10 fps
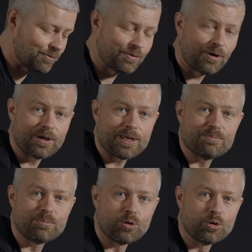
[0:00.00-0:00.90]
far
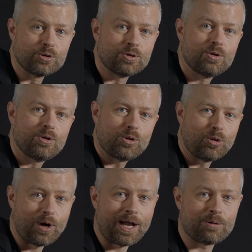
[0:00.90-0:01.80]
inboard
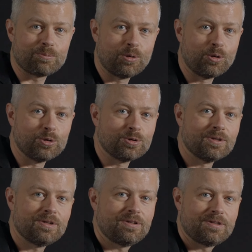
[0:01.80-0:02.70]
or outboard
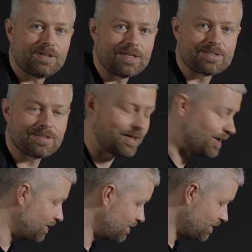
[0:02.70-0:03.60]
they
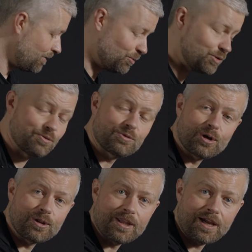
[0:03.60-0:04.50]
sit. Once you've
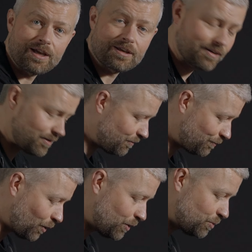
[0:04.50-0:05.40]
done that,
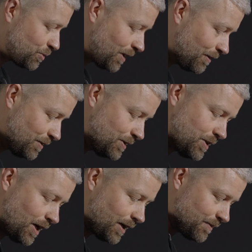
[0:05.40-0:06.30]
final safety
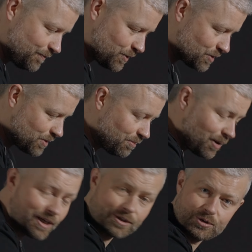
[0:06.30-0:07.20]
check, just to
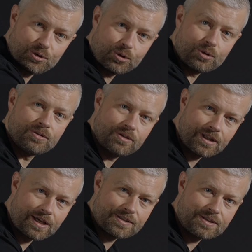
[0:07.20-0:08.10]
make sure that
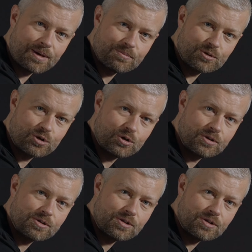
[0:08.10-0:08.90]
that stem's good and